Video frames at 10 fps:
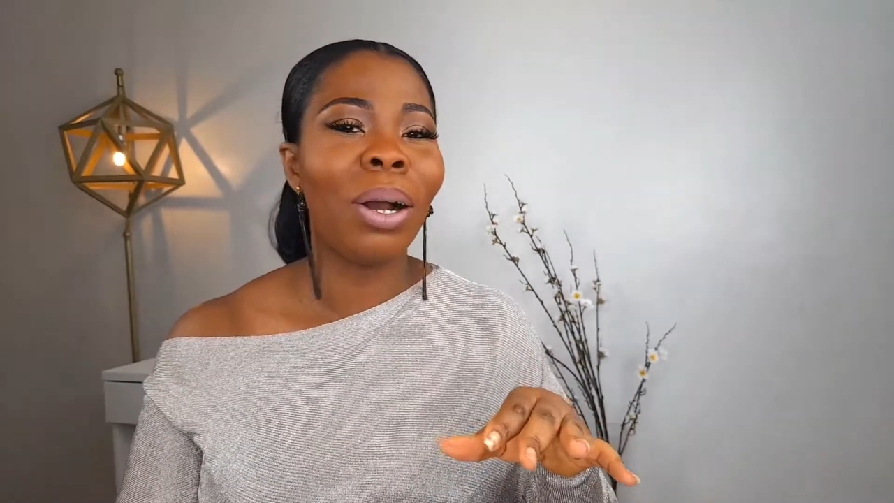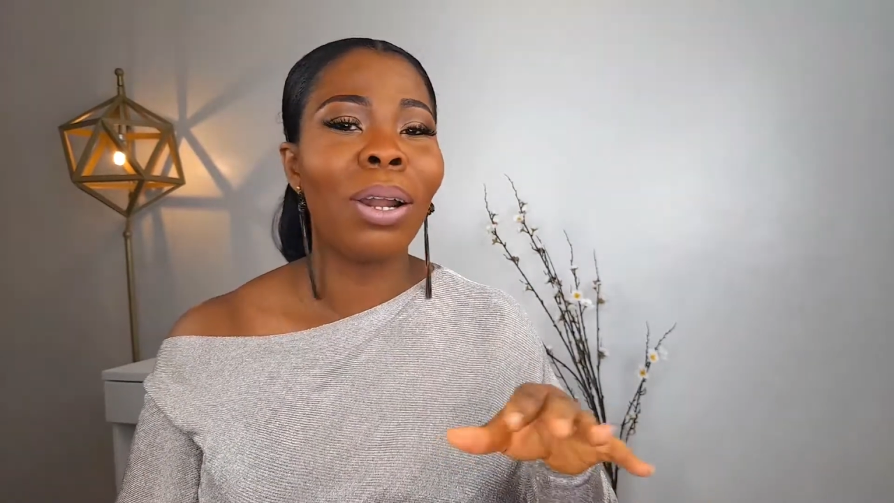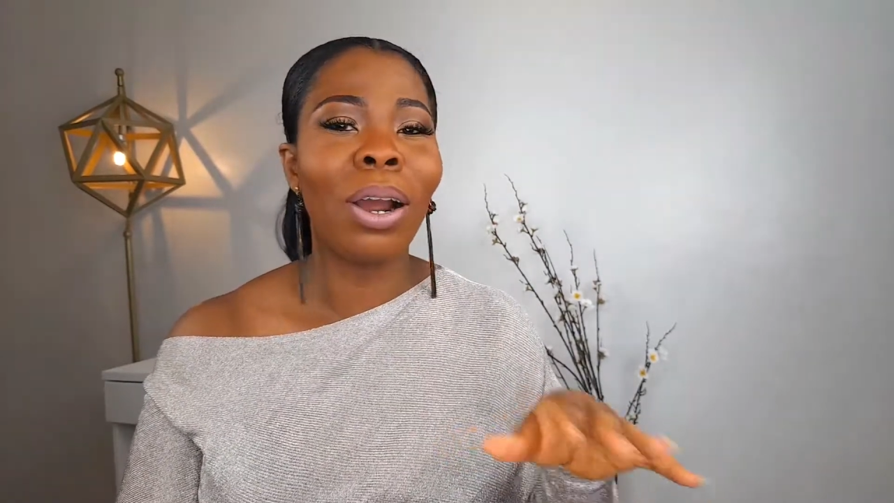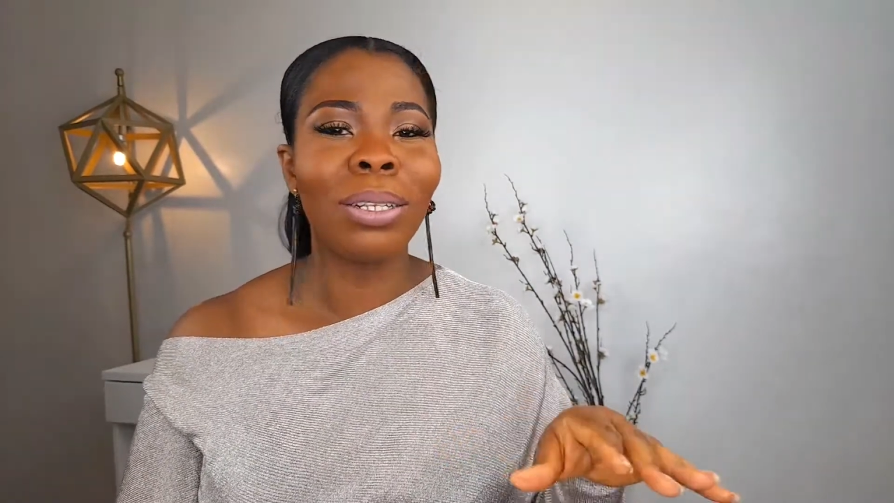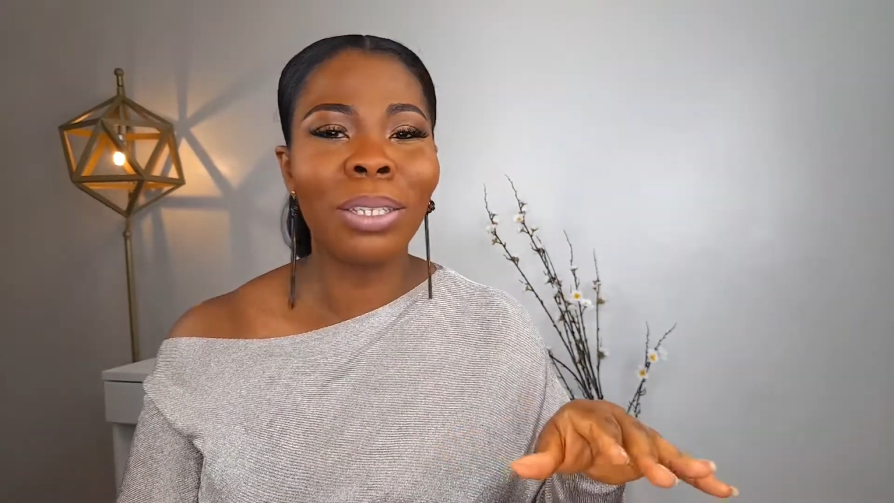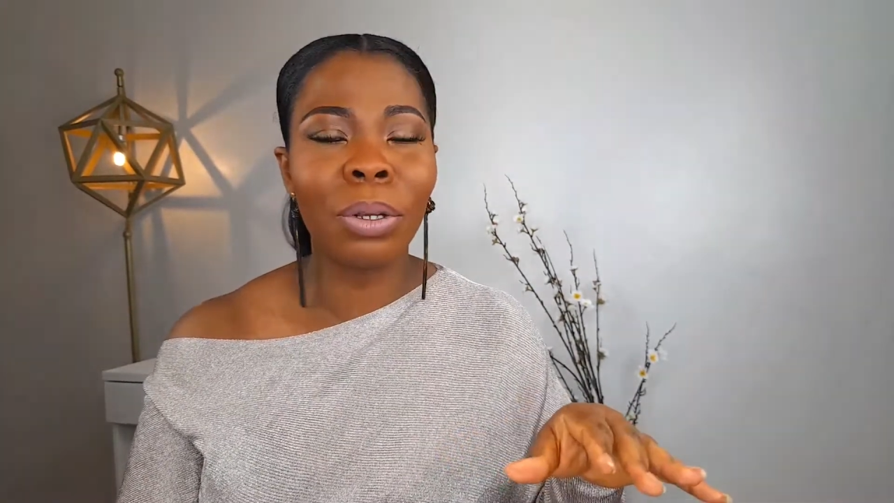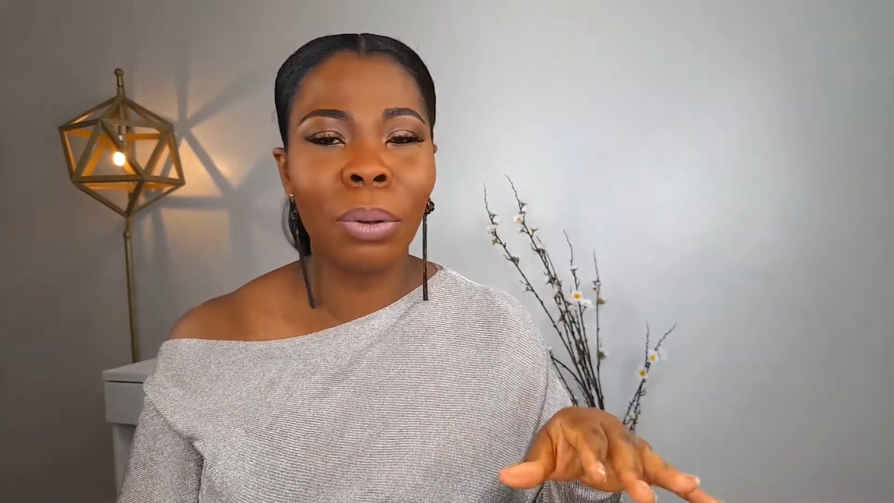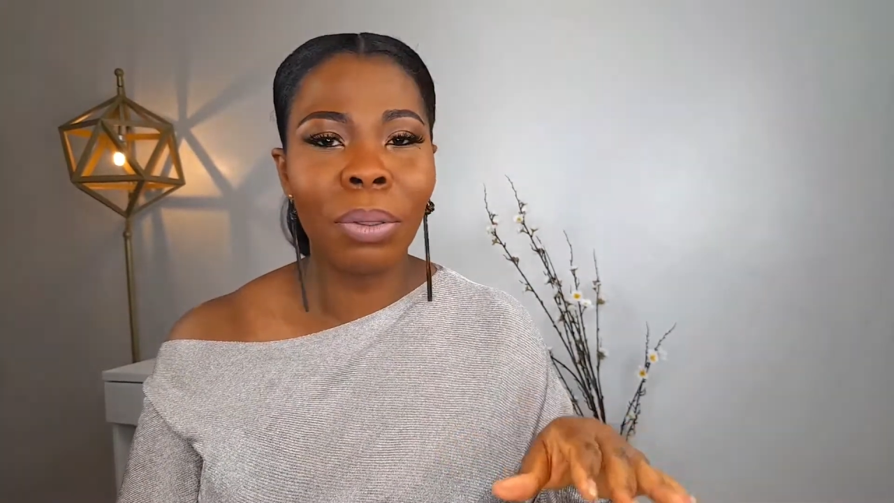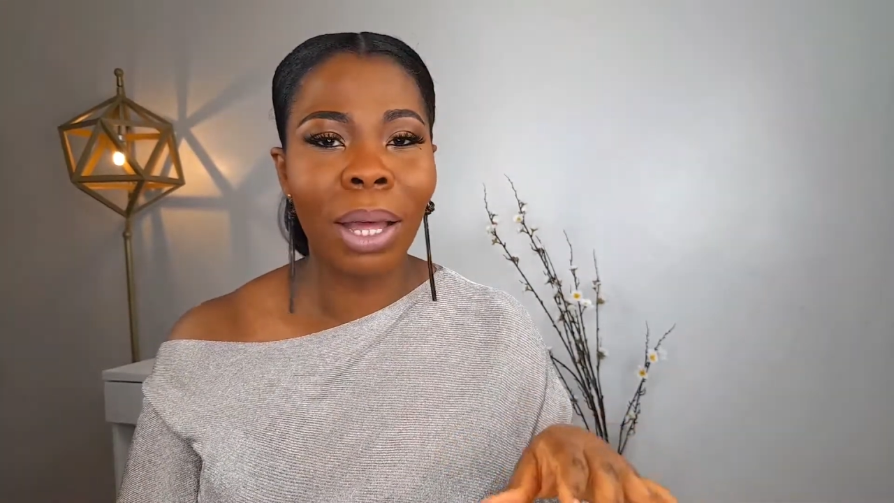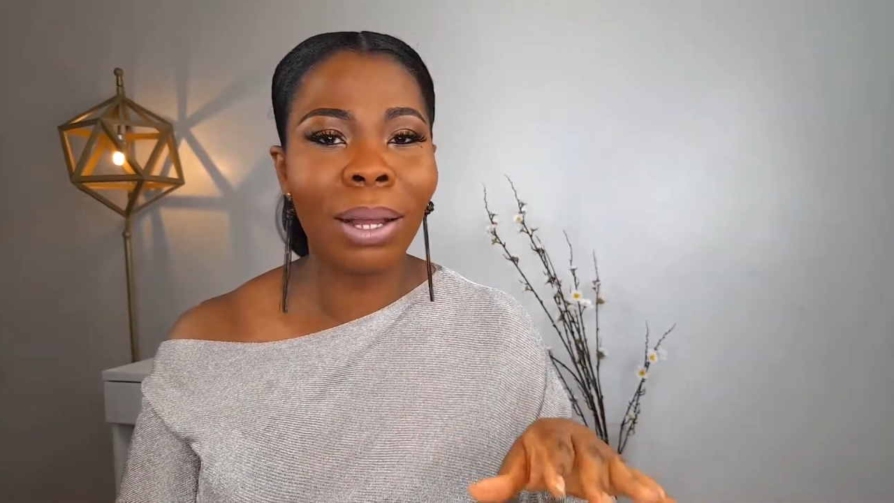an
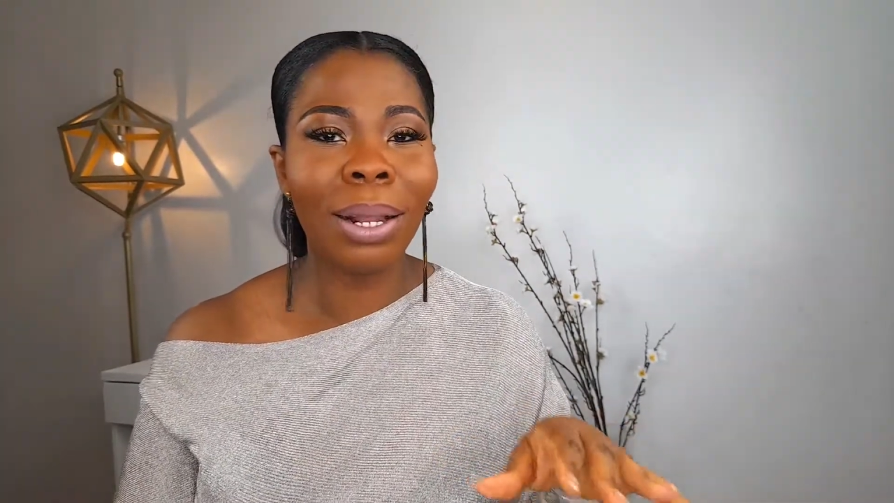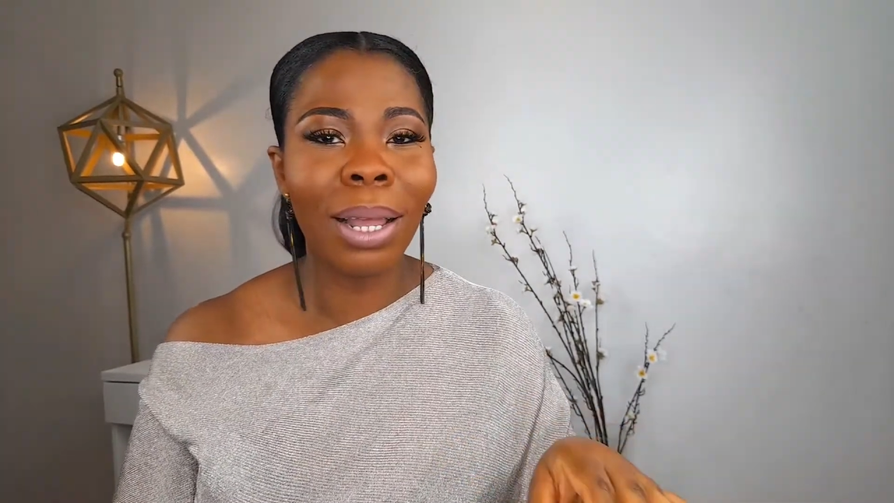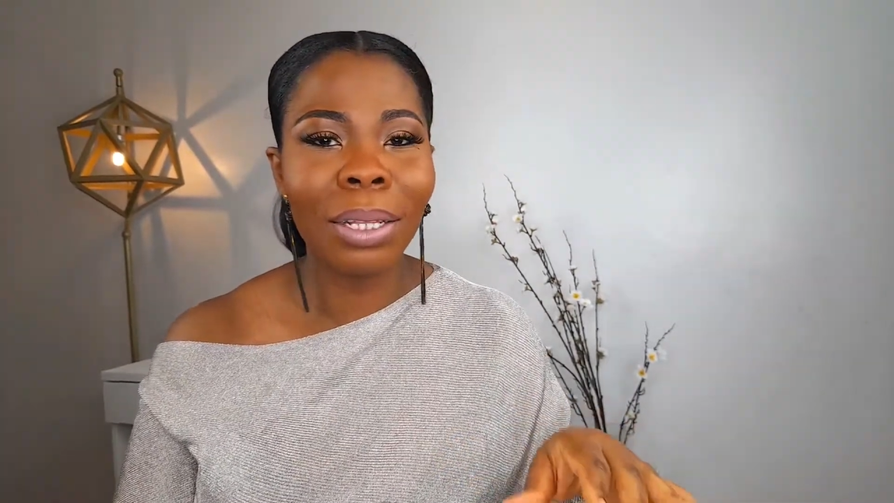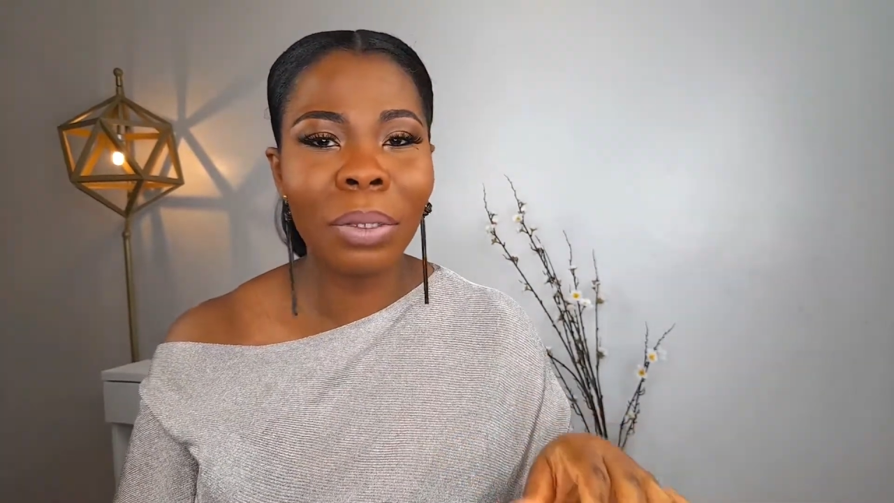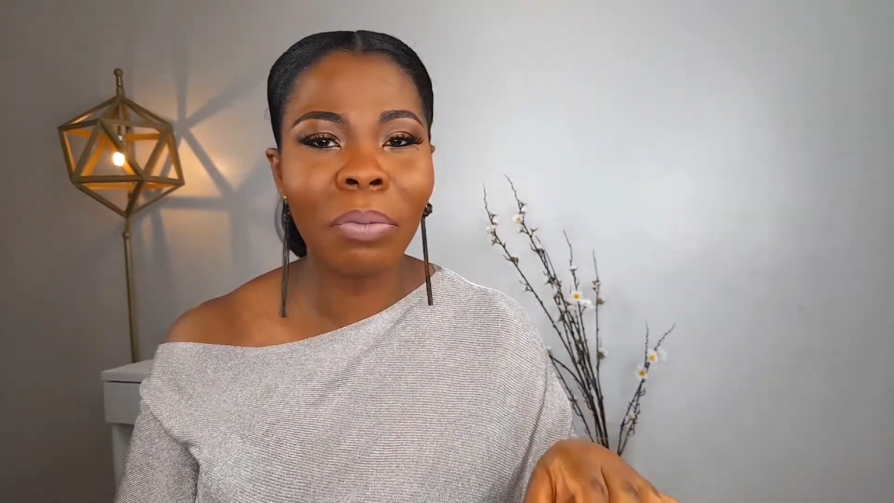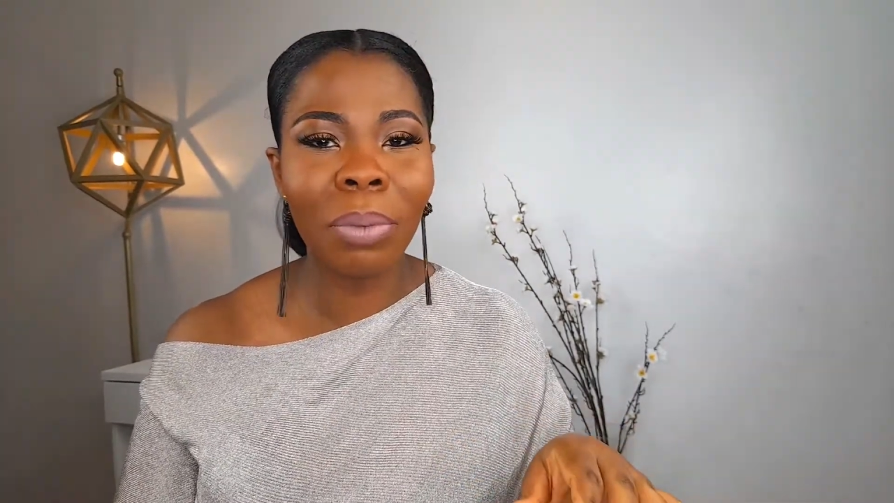article that a client of